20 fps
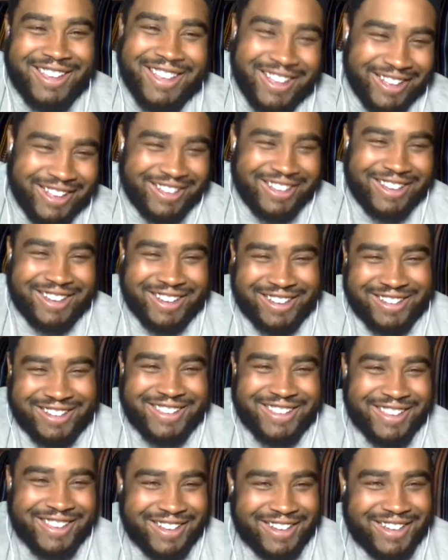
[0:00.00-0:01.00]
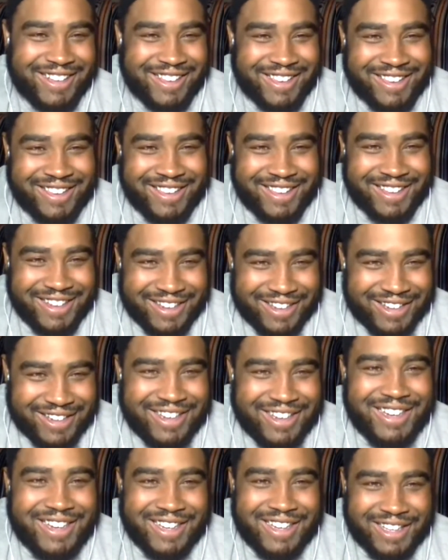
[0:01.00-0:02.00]
not his fault.
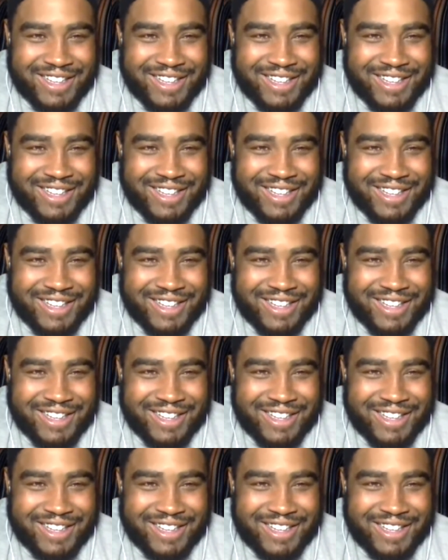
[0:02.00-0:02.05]
But